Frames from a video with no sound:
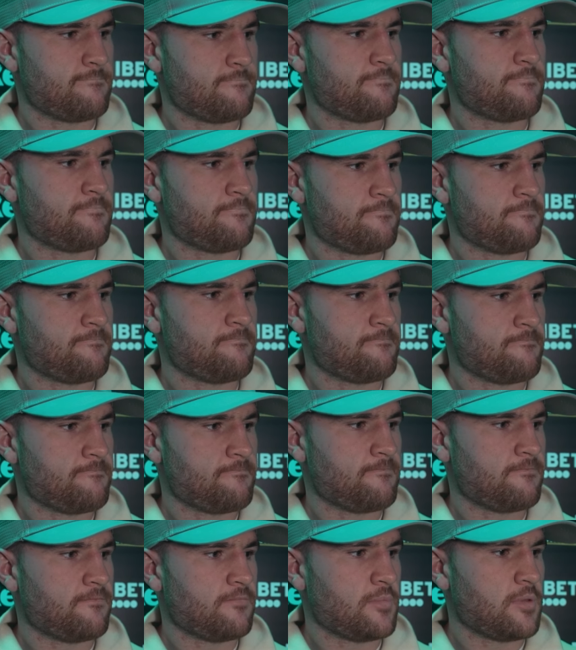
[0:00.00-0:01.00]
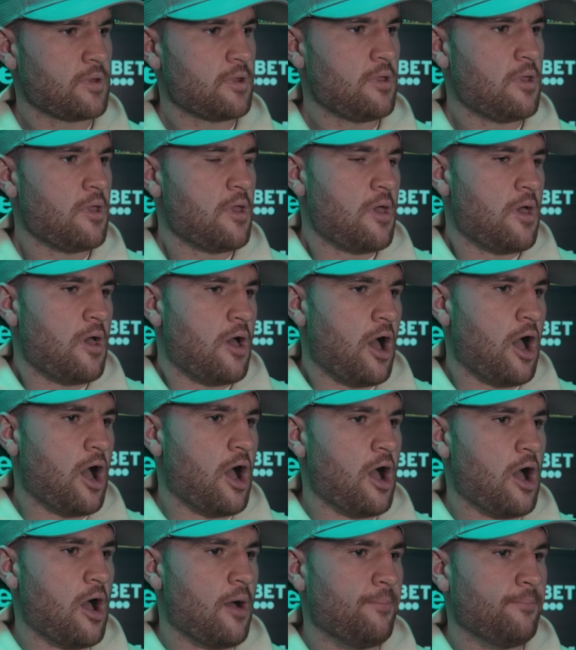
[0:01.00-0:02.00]
your prediction for that one?
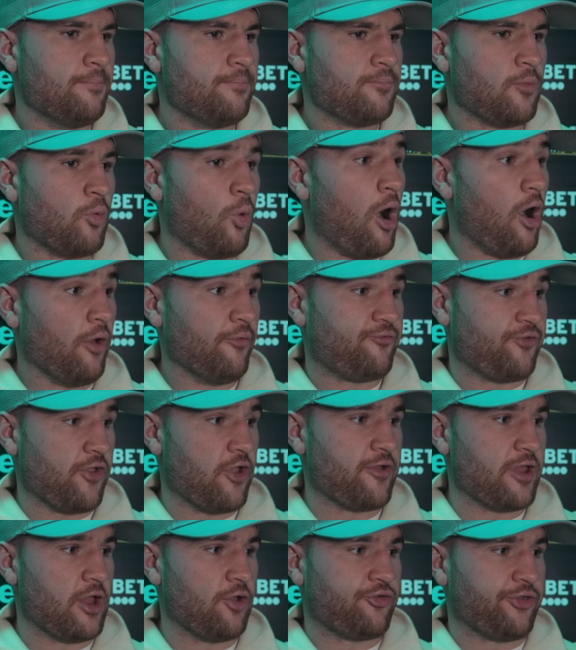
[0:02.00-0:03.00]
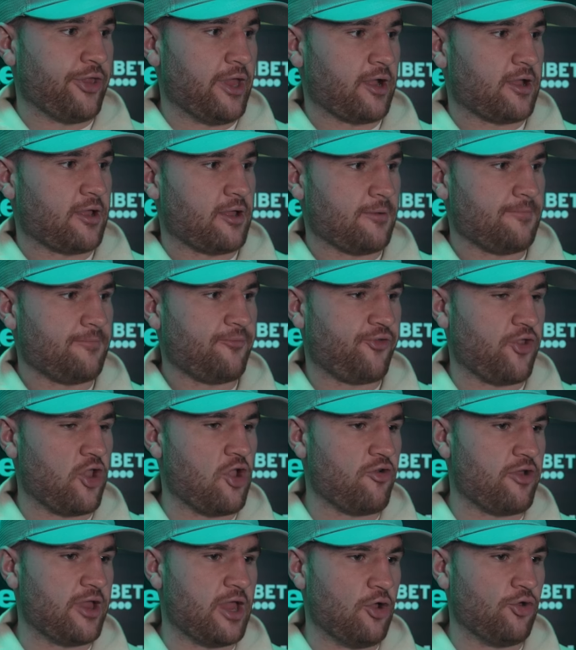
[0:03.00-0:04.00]
Um, what, on Fury Usyk?
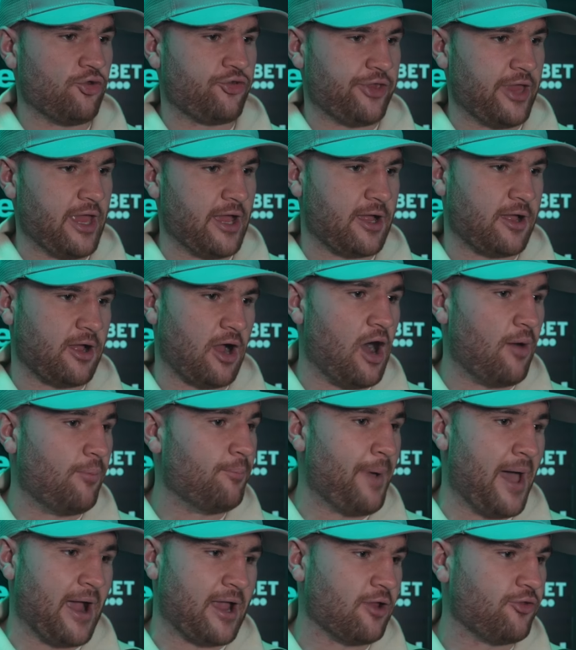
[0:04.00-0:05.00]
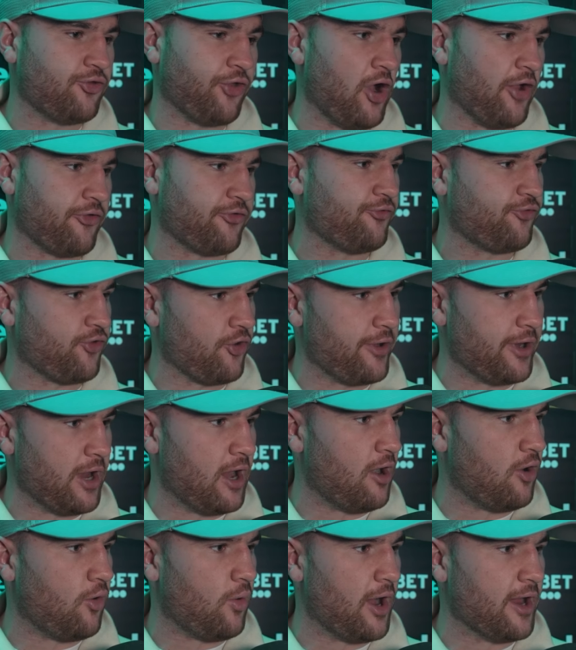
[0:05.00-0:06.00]
Fury Usyk, I'm backing Tyson Fury the
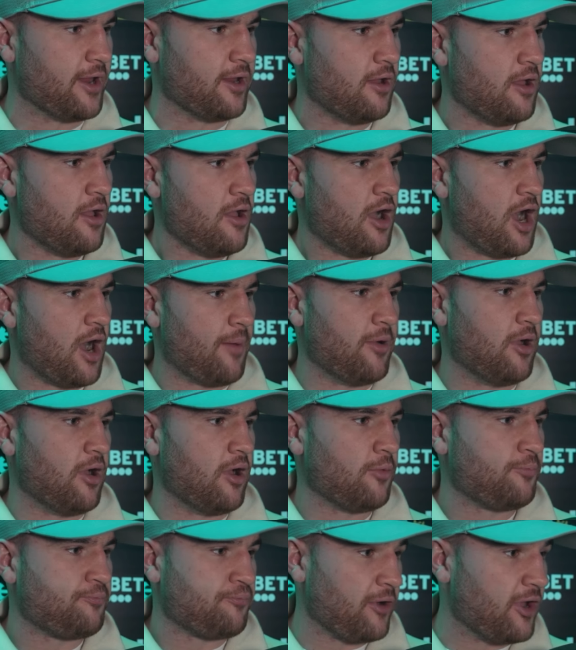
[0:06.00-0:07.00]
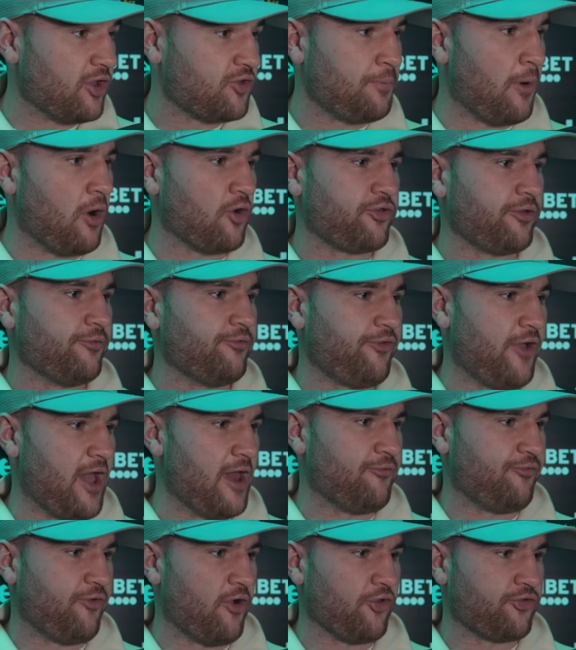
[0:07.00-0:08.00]
whole way. I'm a British boxing
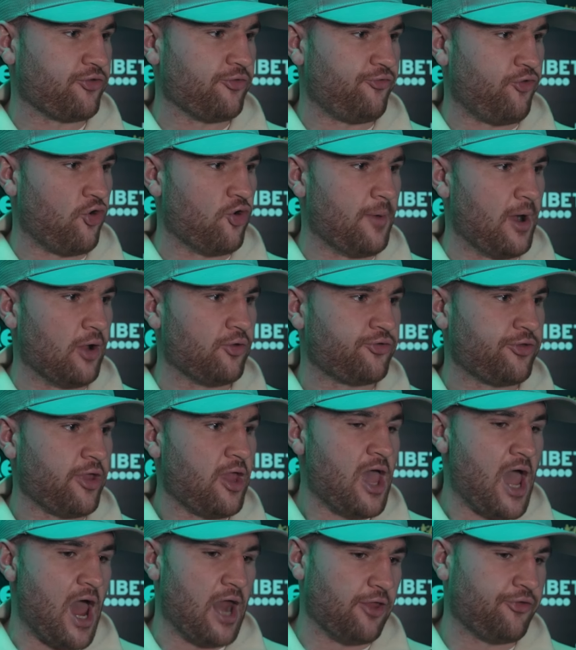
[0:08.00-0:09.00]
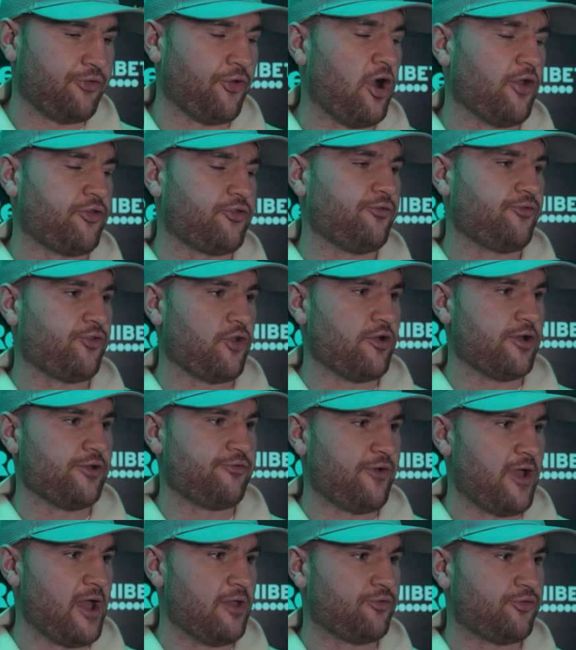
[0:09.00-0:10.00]
fan first and foremost, and a Tyson Fury
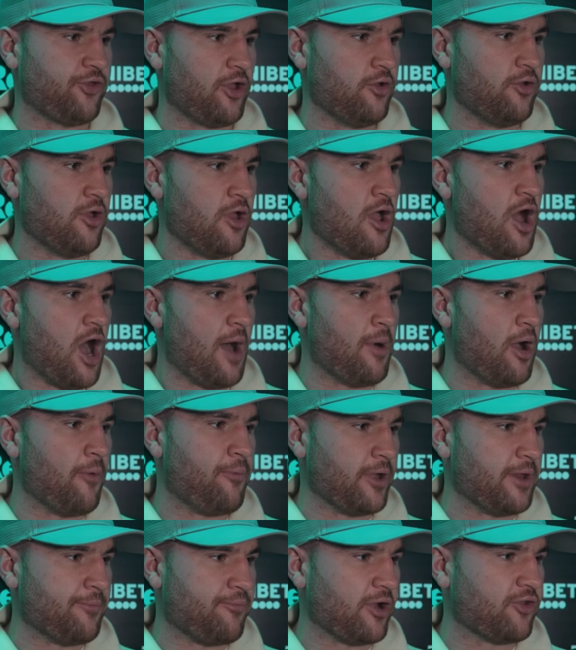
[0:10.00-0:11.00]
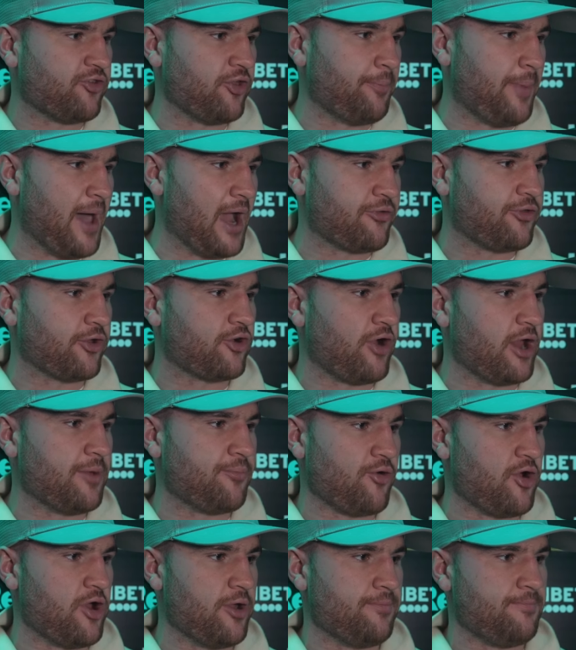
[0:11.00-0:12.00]
fan, so I'm hoping he brings it back to Great
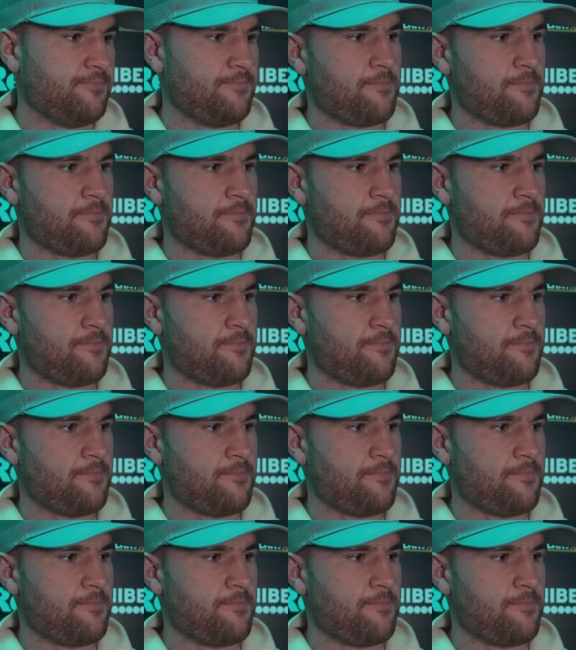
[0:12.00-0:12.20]
Britain.